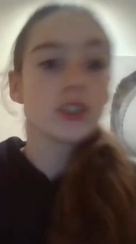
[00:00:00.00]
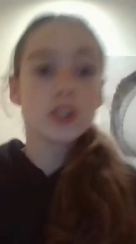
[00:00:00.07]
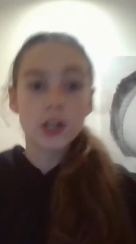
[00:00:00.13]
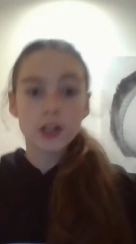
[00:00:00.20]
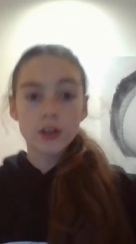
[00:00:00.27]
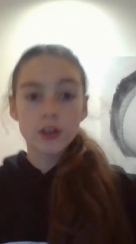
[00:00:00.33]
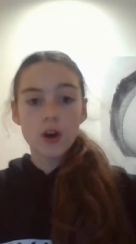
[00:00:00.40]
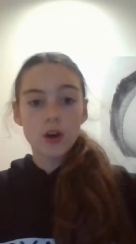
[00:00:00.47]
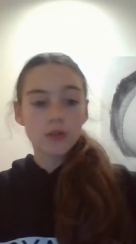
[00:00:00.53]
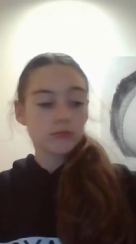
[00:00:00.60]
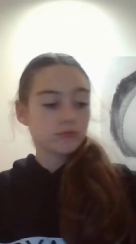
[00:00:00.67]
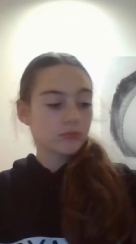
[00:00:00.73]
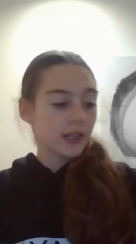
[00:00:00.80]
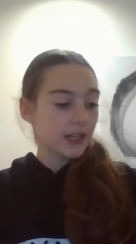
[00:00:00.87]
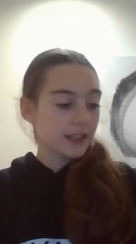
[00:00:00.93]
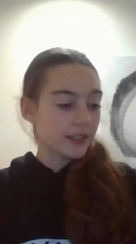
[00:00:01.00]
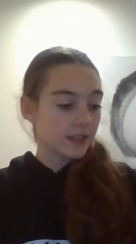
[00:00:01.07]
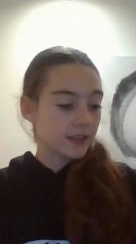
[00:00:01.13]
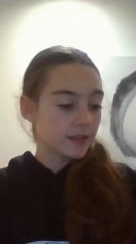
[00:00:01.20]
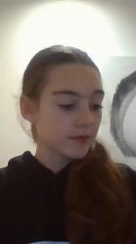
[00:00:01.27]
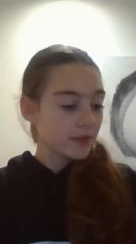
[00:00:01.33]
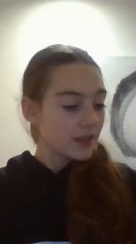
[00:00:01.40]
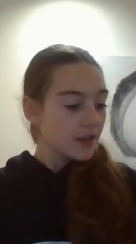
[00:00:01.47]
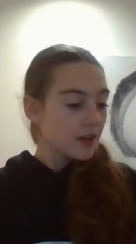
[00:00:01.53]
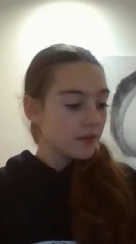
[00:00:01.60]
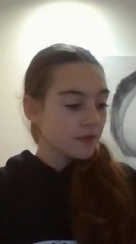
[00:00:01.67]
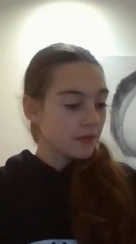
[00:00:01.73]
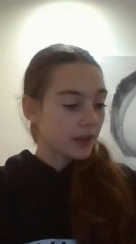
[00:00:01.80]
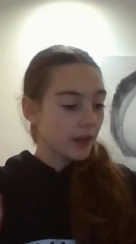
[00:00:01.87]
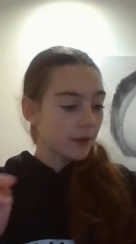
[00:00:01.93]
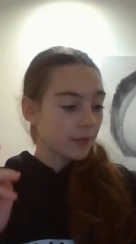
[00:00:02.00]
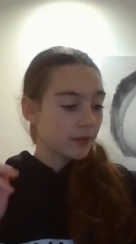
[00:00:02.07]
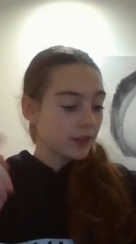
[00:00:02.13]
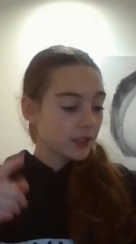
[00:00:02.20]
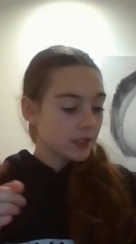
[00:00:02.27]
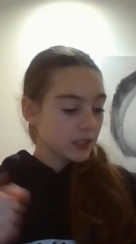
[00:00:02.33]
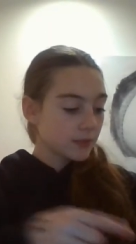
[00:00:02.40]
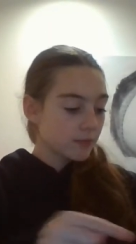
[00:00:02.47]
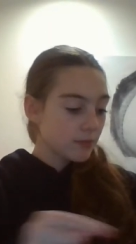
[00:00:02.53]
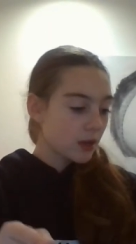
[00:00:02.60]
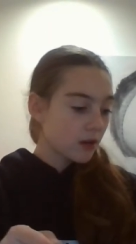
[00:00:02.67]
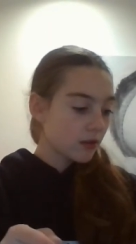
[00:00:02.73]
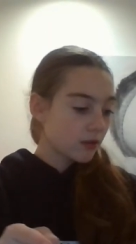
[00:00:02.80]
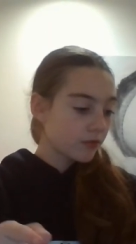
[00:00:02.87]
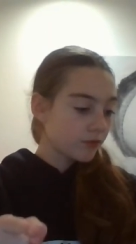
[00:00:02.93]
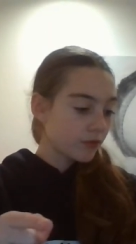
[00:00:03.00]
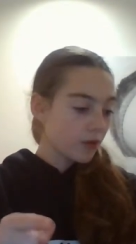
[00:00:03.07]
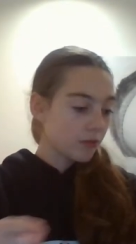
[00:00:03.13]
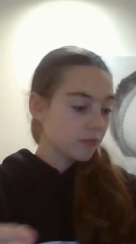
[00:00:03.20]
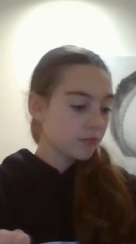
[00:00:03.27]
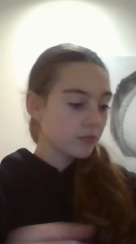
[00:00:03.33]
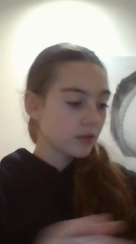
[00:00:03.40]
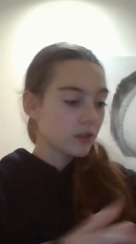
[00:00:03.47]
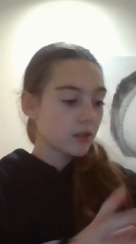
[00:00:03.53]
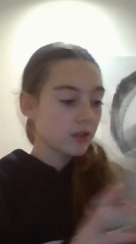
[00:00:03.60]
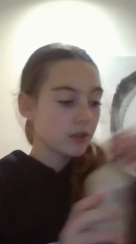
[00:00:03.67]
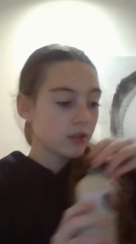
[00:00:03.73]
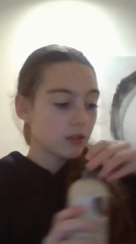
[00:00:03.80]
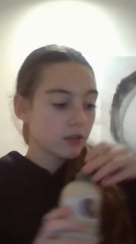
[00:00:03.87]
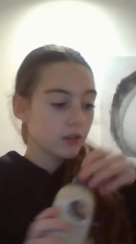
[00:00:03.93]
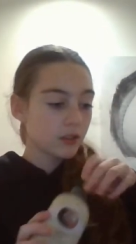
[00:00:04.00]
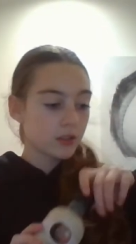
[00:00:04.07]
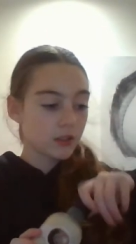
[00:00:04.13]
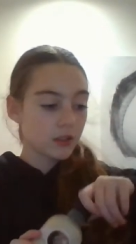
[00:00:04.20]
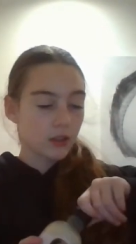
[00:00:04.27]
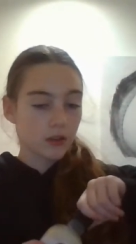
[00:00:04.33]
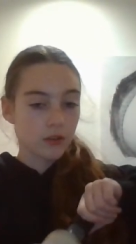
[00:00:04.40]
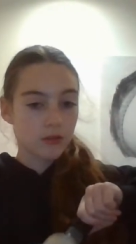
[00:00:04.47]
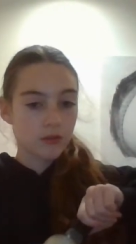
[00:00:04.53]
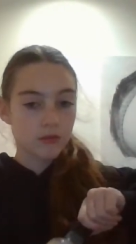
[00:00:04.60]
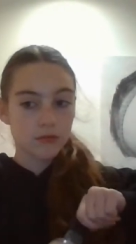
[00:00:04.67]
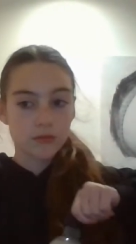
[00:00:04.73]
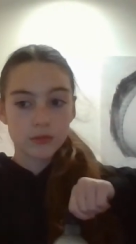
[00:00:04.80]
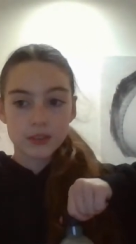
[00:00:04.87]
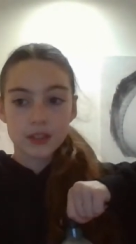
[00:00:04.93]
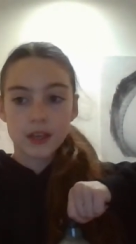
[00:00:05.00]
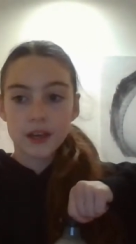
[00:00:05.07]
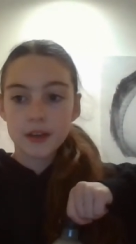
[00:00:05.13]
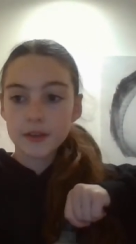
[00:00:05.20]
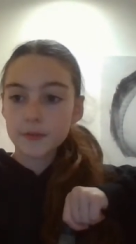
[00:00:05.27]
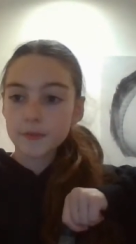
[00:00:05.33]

Should I not? And I did. Right, I'm gonna smell from here. One sec.